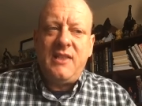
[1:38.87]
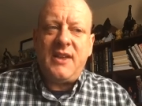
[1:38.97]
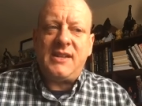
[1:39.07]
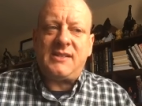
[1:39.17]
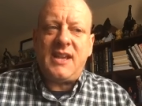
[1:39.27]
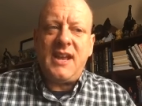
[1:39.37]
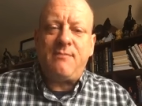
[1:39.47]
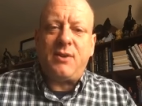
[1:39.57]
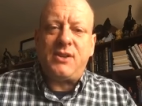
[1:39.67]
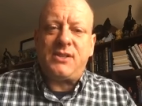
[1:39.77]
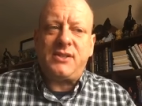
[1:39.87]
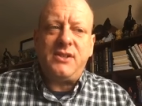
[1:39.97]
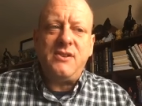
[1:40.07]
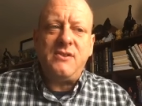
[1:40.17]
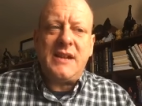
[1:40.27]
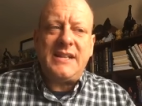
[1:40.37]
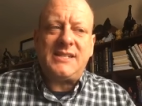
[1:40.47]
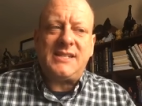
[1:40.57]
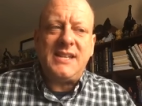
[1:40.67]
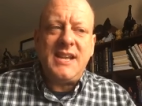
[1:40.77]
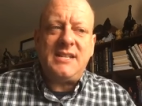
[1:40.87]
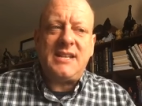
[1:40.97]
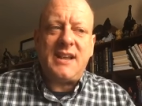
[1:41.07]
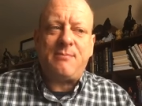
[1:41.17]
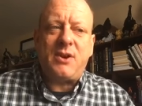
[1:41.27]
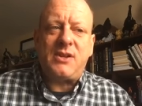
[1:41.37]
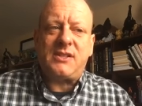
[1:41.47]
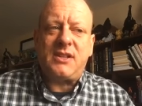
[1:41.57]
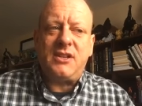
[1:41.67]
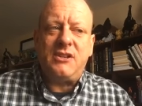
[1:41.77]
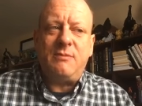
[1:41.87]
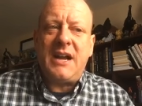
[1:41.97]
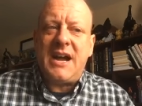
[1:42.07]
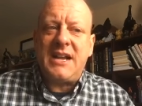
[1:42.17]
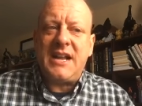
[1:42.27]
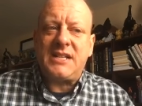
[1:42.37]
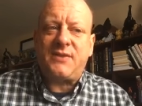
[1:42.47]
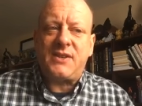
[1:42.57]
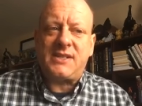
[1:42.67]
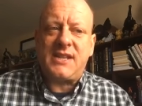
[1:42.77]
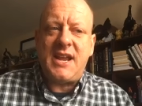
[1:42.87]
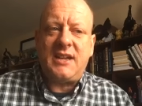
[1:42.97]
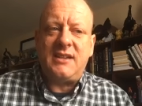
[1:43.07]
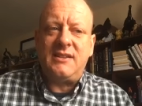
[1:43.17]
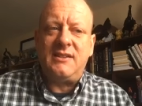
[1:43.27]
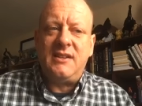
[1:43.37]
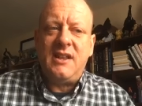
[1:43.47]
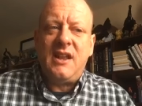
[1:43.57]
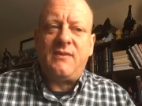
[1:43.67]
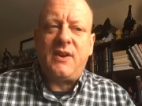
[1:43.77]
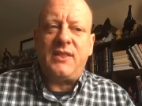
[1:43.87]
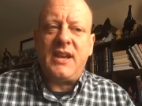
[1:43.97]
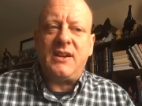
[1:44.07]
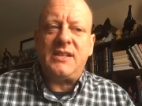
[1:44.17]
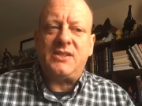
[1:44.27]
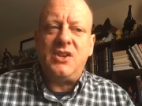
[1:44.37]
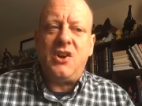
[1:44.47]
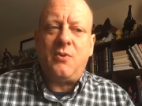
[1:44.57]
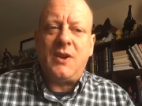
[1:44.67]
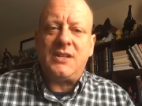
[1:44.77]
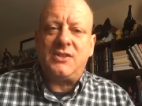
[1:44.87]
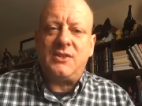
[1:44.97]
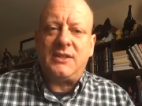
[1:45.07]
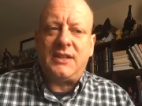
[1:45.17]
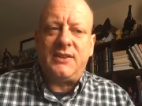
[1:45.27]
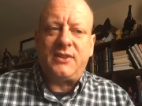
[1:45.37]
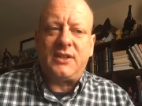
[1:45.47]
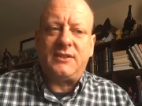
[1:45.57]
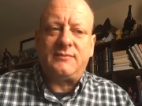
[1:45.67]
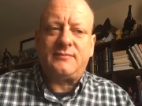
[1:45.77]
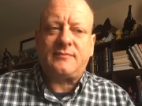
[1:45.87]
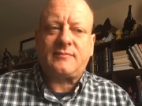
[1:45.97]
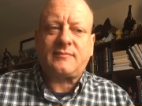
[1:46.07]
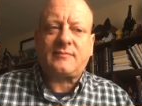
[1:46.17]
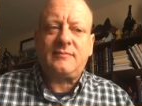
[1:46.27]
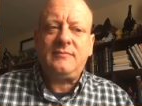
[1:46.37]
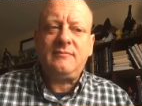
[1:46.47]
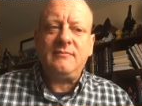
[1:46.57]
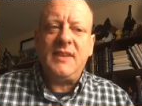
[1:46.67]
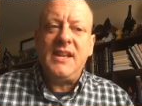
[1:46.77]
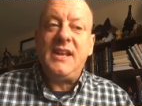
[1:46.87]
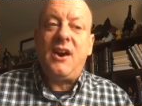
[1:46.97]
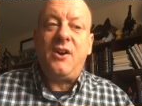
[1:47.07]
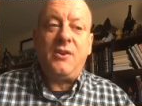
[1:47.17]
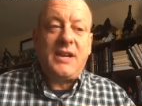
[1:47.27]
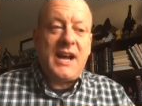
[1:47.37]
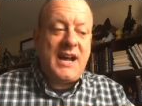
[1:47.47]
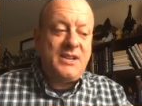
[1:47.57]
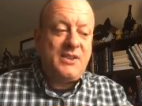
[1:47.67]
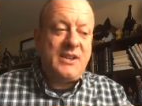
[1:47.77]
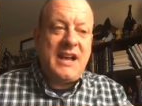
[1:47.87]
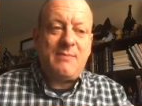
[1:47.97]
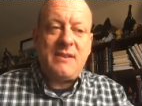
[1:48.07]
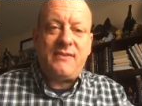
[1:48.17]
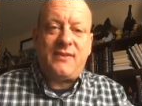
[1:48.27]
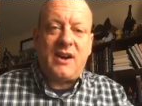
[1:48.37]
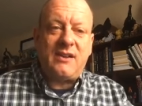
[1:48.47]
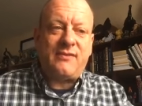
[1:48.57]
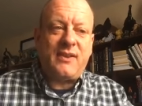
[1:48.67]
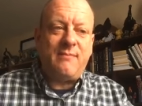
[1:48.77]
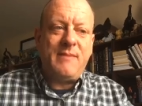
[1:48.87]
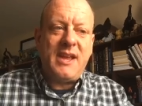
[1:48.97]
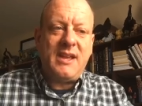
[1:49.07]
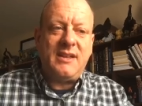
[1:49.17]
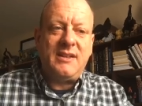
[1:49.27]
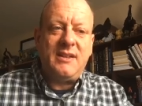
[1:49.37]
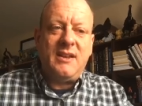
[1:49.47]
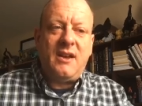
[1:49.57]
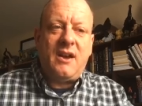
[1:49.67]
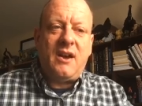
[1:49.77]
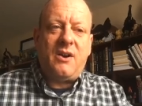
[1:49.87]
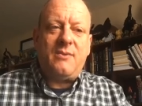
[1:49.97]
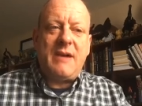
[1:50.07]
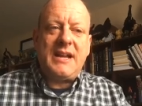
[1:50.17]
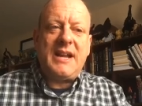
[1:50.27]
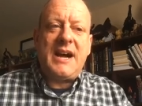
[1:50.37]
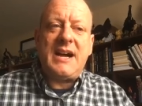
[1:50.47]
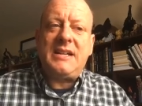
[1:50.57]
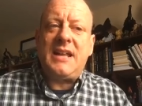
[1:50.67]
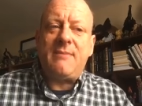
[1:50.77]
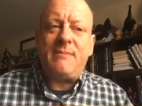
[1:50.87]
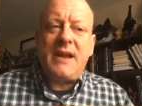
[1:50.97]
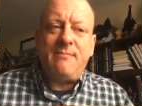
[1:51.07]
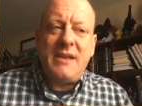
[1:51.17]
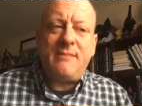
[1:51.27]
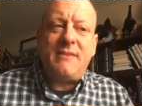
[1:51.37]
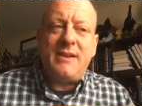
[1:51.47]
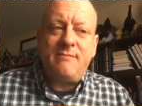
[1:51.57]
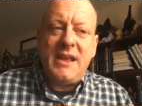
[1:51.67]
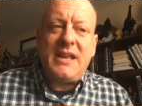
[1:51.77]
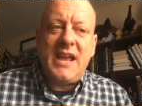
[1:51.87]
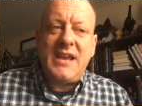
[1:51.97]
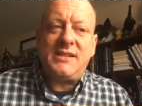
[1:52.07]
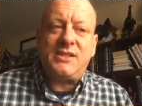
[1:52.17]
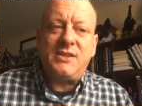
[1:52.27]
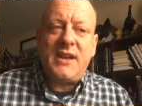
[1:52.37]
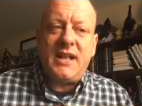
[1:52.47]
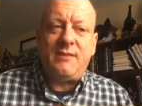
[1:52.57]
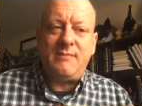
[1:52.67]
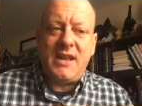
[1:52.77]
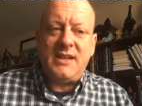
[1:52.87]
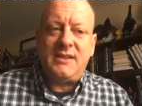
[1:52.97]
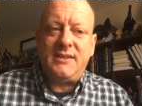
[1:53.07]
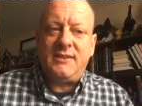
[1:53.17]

They say, Pursue and seize that person whom God has forsaken, for there is no one to deliver. O God, do not be far from me. O my God, let my make make haste to help me.